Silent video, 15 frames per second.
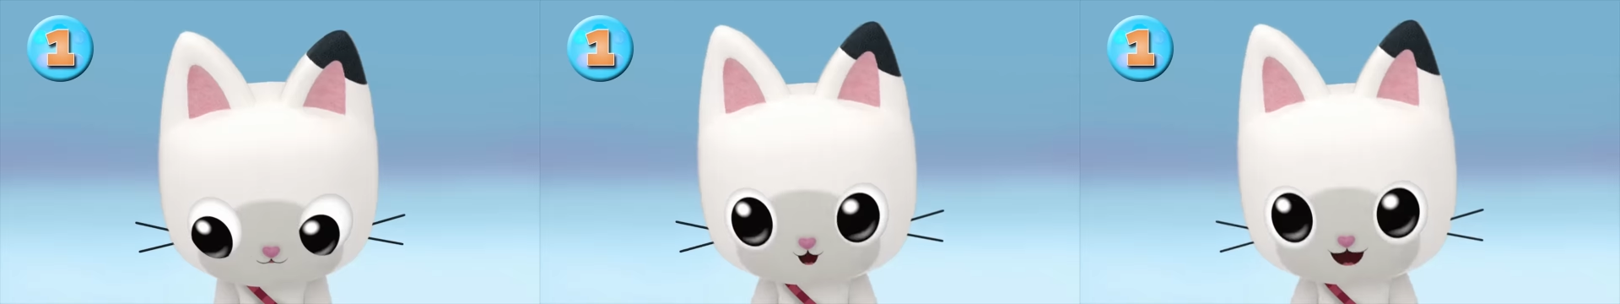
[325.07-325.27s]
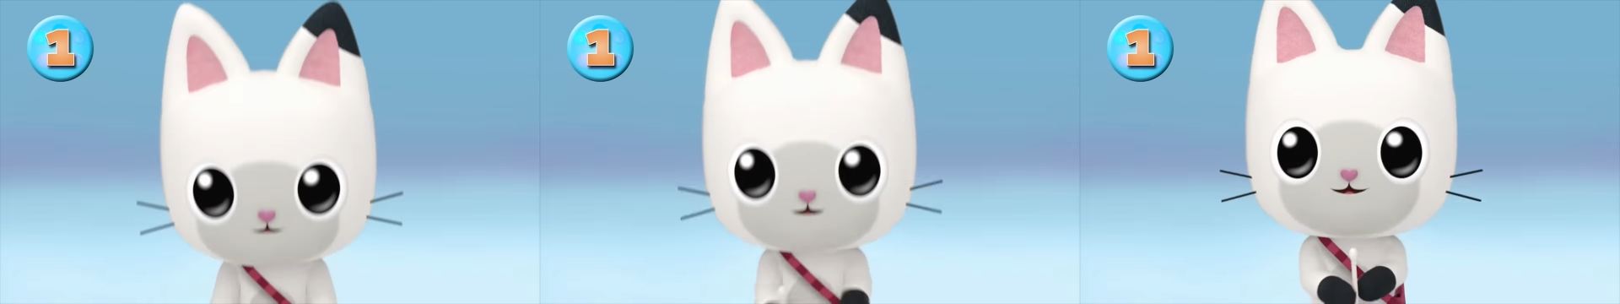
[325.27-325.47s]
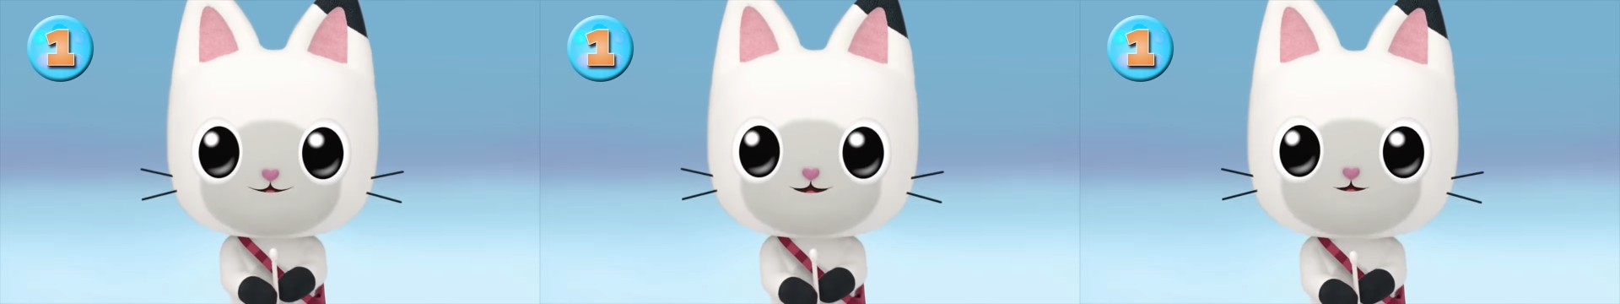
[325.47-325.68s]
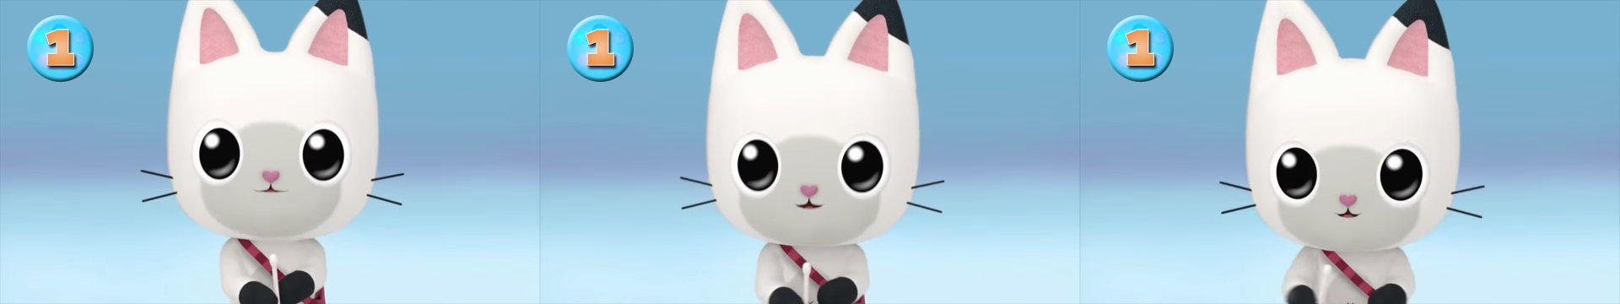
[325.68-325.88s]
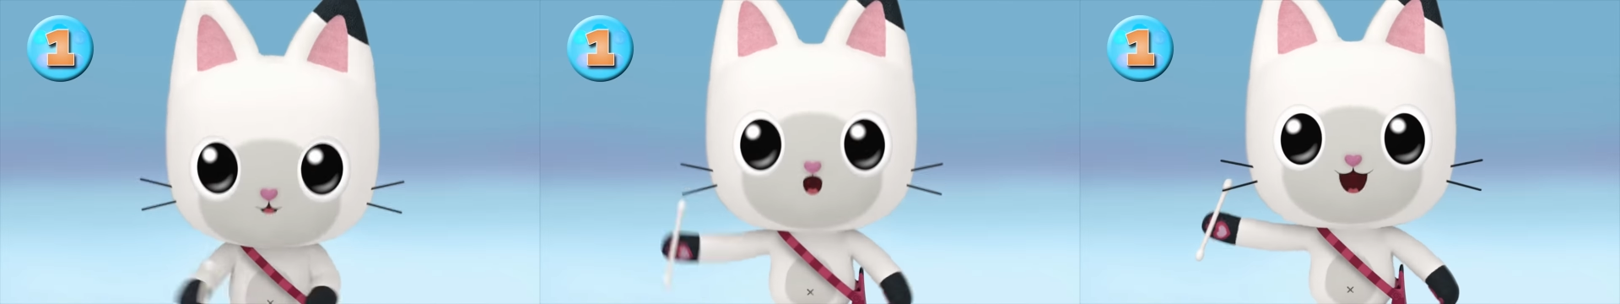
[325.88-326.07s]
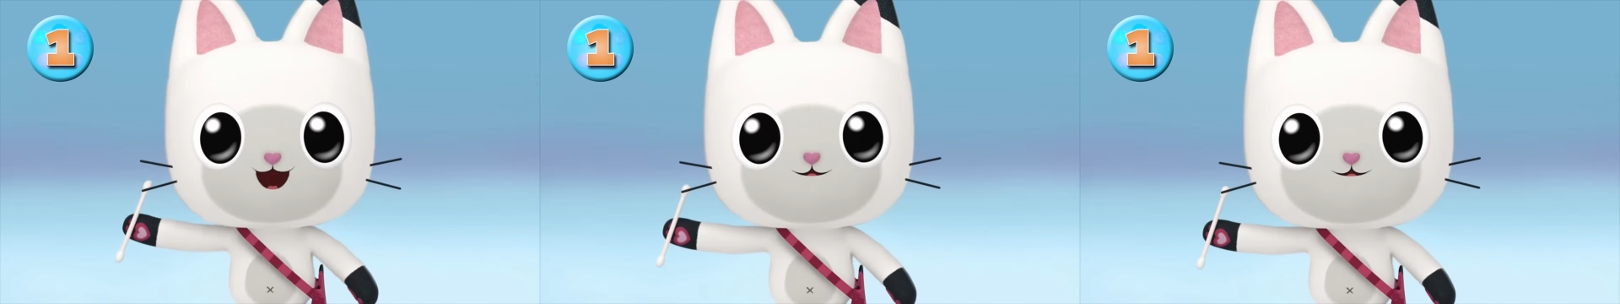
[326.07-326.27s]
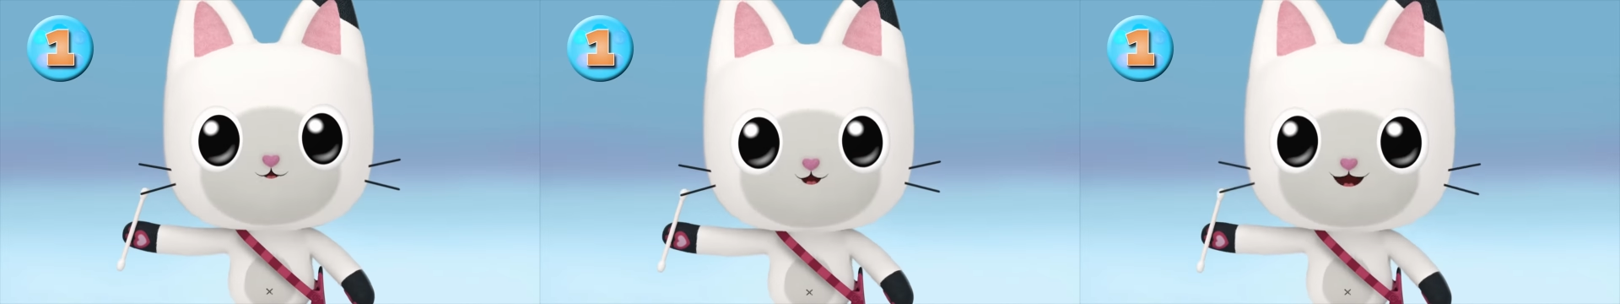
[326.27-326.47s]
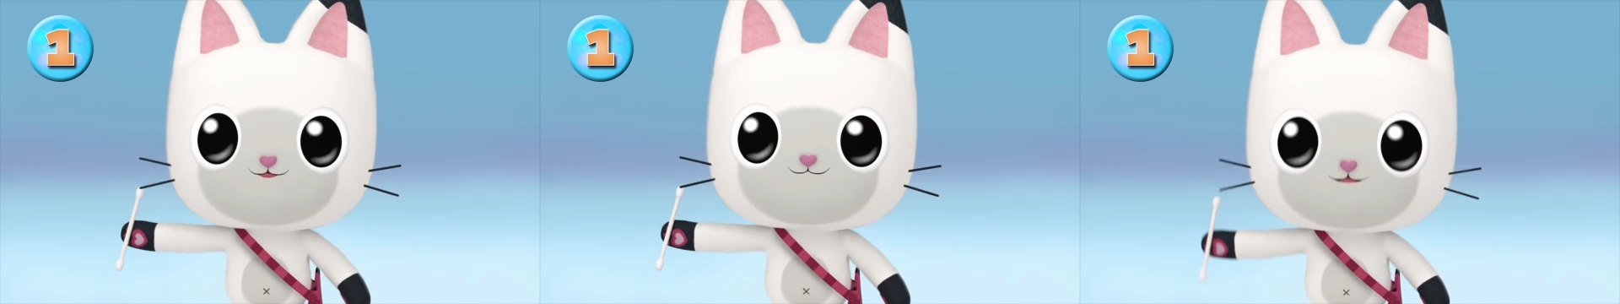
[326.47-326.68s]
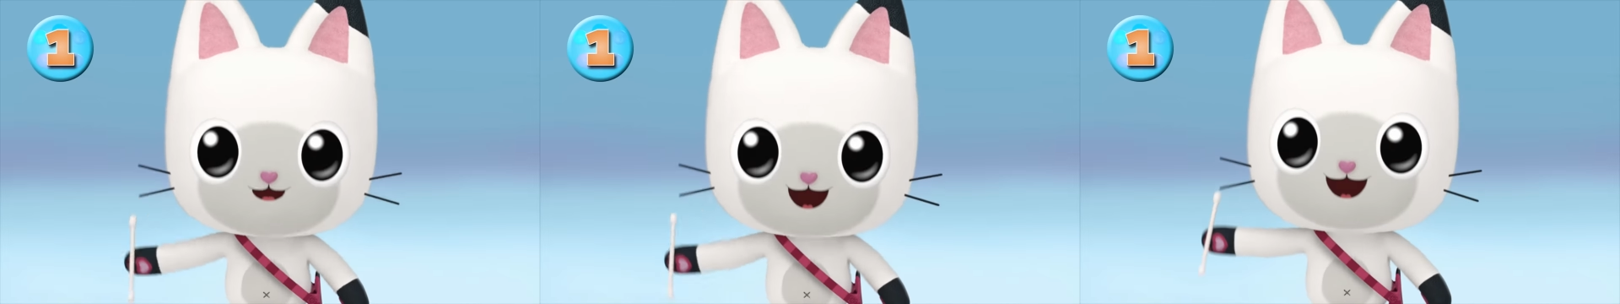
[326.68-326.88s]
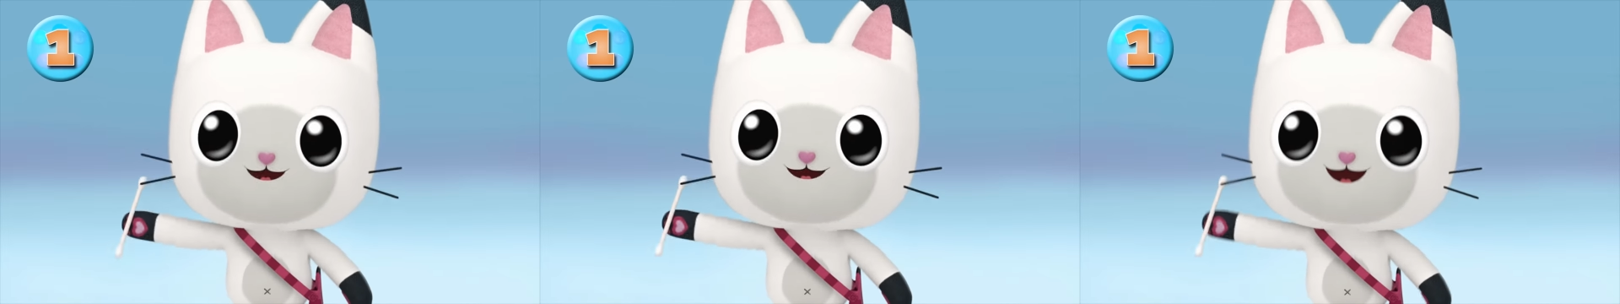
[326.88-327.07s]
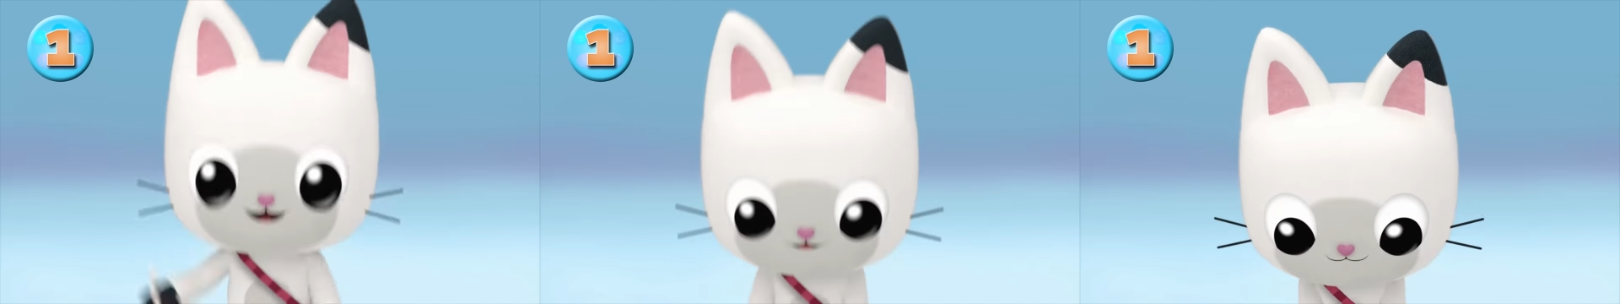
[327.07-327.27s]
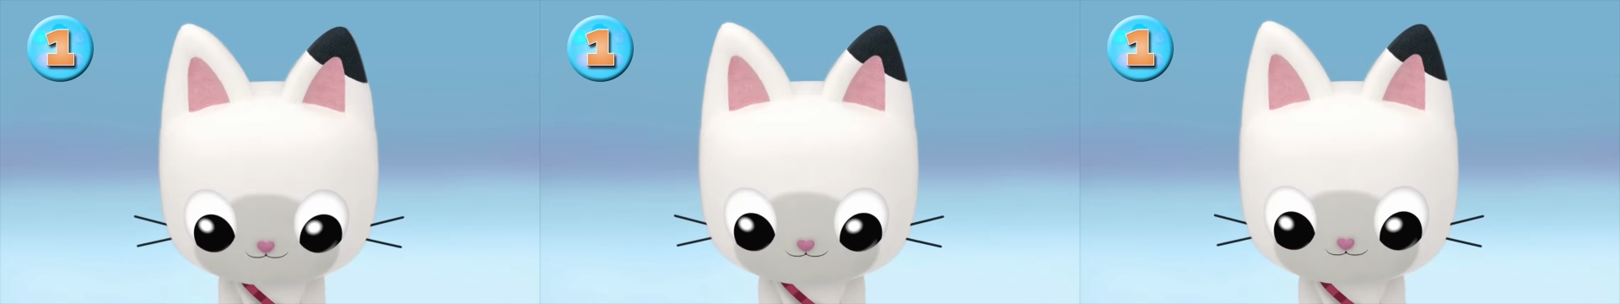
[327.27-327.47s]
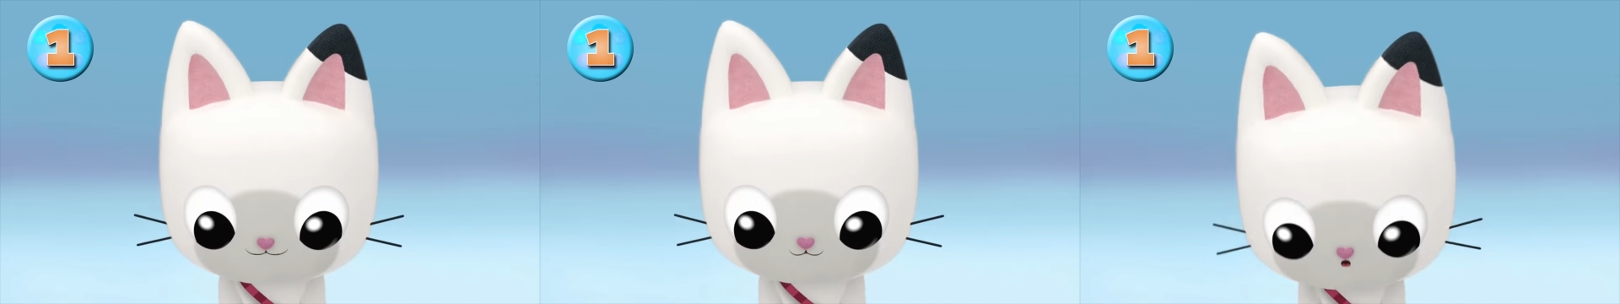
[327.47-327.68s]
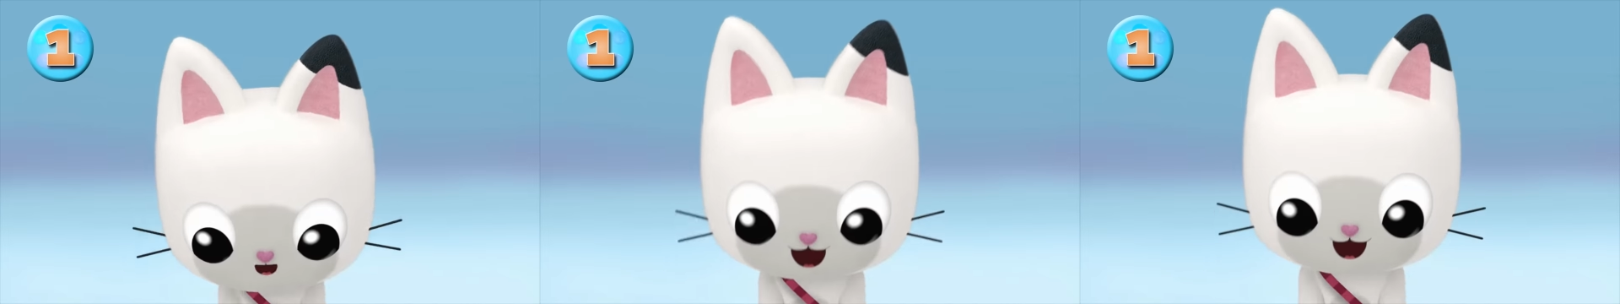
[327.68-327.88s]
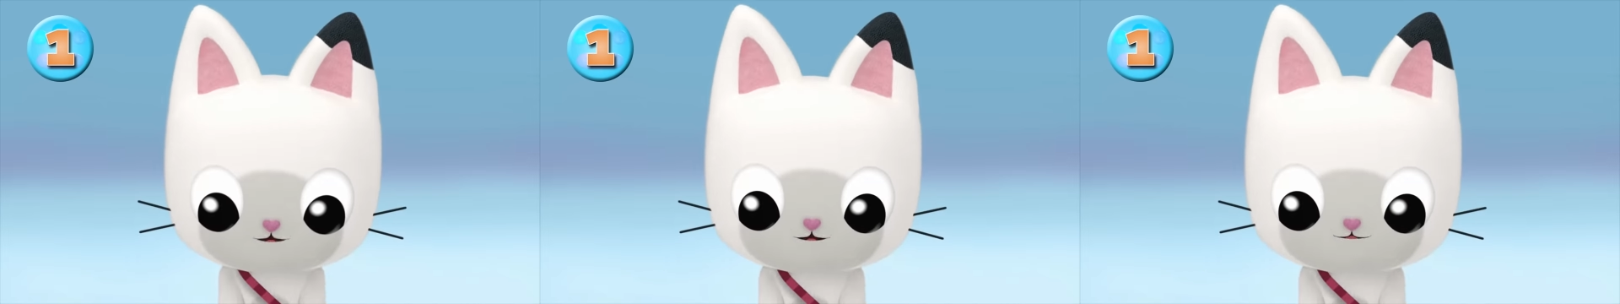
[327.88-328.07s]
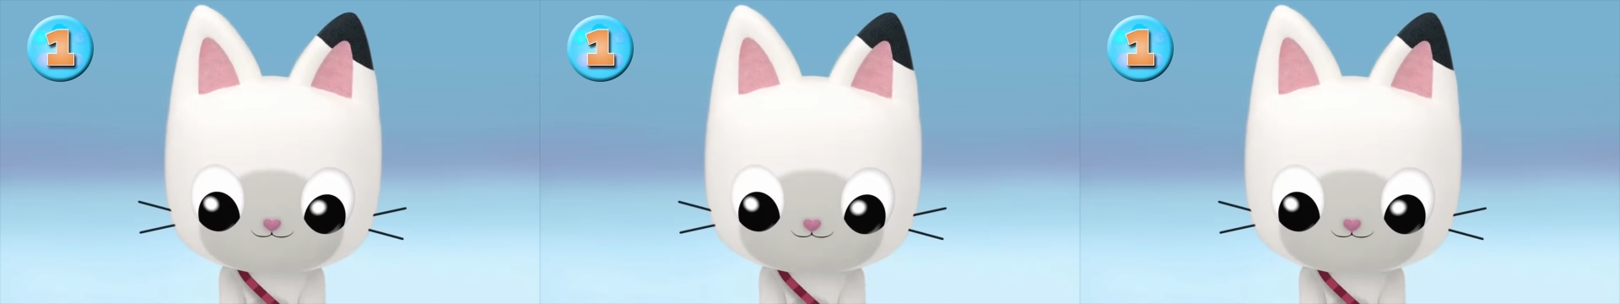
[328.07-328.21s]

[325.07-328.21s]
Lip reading: No face is visible, so there are no lips to read.